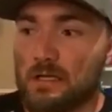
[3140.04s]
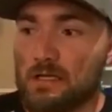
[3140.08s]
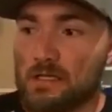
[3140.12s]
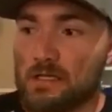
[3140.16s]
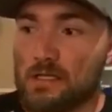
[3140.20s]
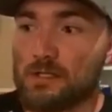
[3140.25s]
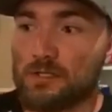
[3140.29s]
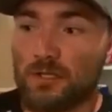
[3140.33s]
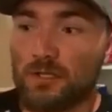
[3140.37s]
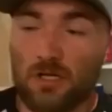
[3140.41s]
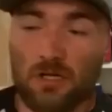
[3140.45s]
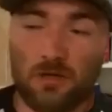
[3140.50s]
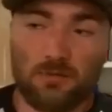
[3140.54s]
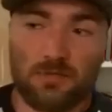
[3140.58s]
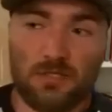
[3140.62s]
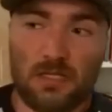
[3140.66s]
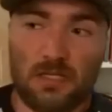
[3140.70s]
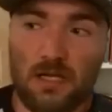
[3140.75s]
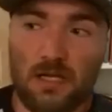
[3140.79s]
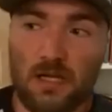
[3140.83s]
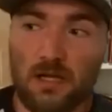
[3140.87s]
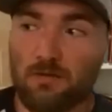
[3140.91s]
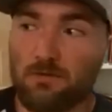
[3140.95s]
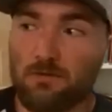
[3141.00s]
In terms
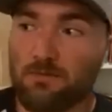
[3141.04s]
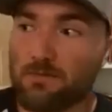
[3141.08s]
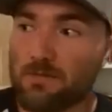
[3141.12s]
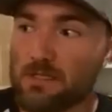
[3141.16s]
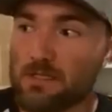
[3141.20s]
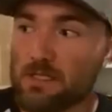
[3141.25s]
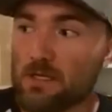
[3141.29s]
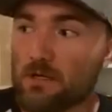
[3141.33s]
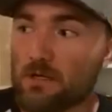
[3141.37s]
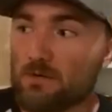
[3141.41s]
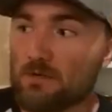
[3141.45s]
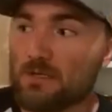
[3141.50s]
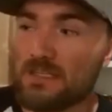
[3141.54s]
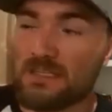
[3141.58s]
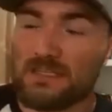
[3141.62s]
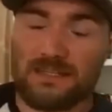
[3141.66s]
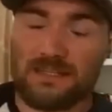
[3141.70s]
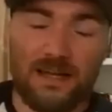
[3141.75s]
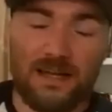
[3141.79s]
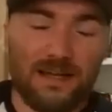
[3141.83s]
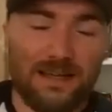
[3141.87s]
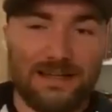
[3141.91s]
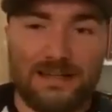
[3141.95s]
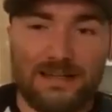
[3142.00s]
of you know
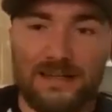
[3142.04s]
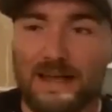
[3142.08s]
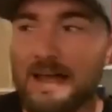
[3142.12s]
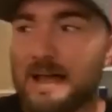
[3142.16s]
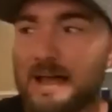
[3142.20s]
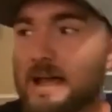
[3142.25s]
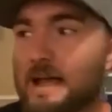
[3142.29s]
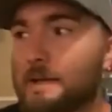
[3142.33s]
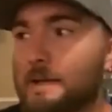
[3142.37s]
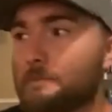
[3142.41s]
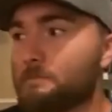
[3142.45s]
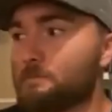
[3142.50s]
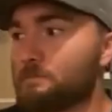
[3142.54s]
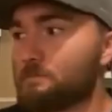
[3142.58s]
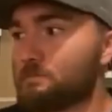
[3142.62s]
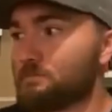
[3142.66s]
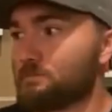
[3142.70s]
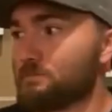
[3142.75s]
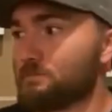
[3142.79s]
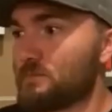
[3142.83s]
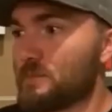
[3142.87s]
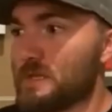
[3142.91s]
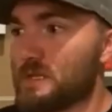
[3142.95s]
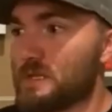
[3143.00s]
study time
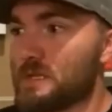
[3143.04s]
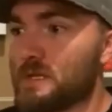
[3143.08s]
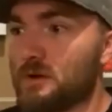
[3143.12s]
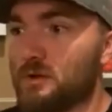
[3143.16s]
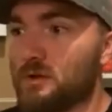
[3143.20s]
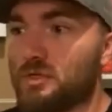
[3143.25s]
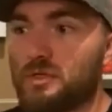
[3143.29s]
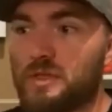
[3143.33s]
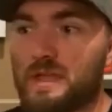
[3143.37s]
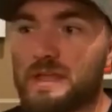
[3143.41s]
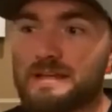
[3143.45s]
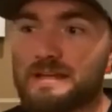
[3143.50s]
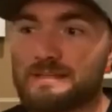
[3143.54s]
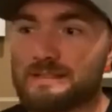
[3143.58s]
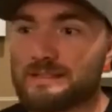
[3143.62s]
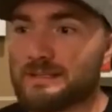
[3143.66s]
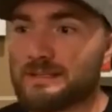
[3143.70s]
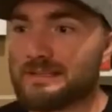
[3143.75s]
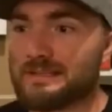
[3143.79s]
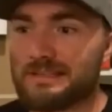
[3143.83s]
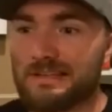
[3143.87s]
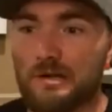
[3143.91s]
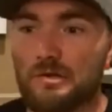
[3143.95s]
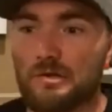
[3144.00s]
you know things
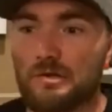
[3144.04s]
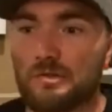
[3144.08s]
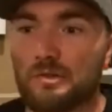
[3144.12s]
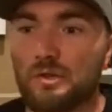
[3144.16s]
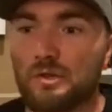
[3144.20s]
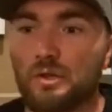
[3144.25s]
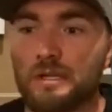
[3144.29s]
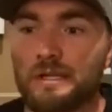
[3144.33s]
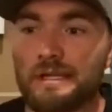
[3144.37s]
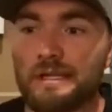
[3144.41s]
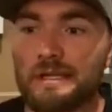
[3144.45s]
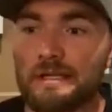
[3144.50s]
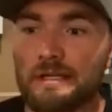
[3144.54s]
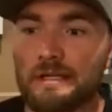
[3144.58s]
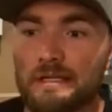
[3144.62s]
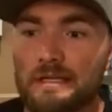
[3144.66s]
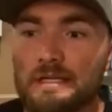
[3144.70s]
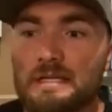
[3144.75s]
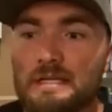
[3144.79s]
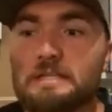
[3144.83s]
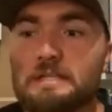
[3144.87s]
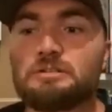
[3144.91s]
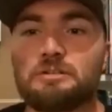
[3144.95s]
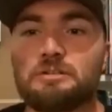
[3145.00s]
to start looking
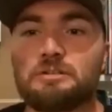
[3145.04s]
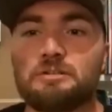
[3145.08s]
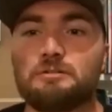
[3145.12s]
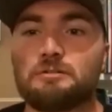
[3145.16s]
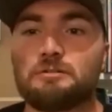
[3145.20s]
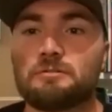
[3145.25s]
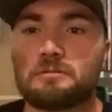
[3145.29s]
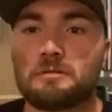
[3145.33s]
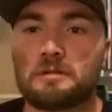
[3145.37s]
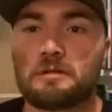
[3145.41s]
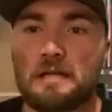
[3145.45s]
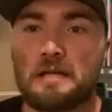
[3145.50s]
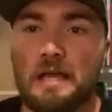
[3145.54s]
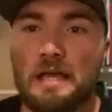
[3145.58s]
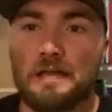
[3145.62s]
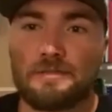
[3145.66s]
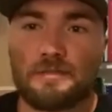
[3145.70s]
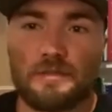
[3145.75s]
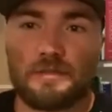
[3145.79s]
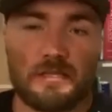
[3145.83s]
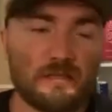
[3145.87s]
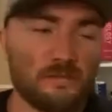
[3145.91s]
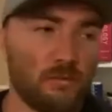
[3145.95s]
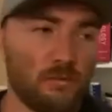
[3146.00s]
into
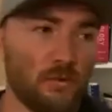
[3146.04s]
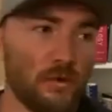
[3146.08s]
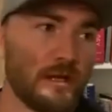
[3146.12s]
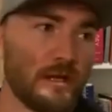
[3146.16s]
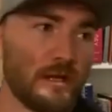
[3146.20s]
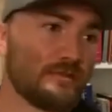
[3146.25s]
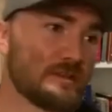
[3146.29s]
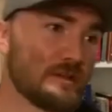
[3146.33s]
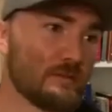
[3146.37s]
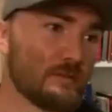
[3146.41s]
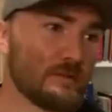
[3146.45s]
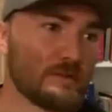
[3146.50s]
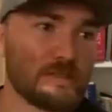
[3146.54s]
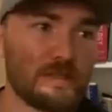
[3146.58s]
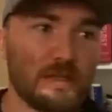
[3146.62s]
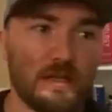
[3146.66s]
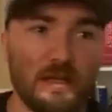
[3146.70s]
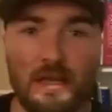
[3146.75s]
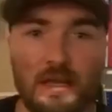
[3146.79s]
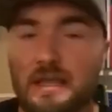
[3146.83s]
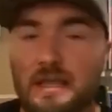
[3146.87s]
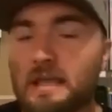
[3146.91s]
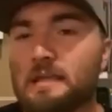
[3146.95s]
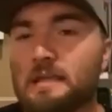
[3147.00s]
at this point if someone's
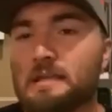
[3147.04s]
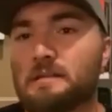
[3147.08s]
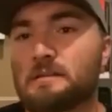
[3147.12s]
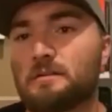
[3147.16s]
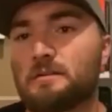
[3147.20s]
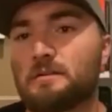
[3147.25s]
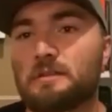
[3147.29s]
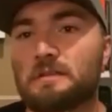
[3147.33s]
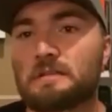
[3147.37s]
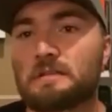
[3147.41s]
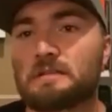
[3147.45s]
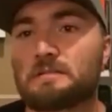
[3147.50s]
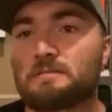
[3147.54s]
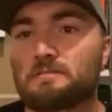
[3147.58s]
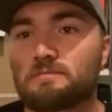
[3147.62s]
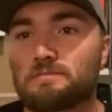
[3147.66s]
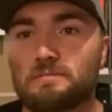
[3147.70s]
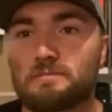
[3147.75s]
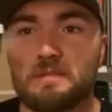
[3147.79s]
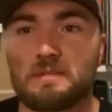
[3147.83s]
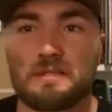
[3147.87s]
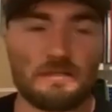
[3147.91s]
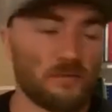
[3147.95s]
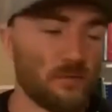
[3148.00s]
like hey you know this is
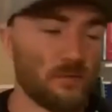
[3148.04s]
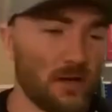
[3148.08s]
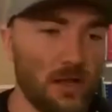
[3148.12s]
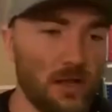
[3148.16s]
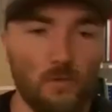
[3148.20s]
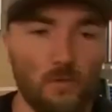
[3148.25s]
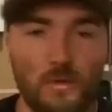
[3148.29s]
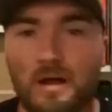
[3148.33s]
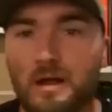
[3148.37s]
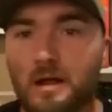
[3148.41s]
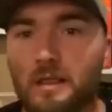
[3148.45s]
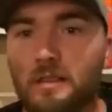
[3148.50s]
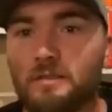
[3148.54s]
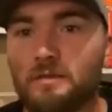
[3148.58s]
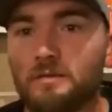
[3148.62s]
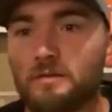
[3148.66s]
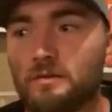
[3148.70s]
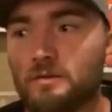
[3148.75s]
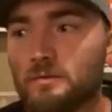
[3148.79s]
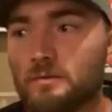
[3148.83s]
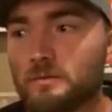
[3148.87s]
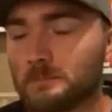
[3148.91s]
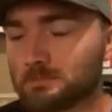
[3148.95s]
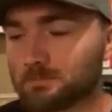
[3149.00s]
this is what i want to
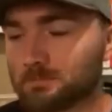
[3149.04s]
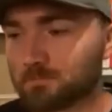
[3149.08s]
do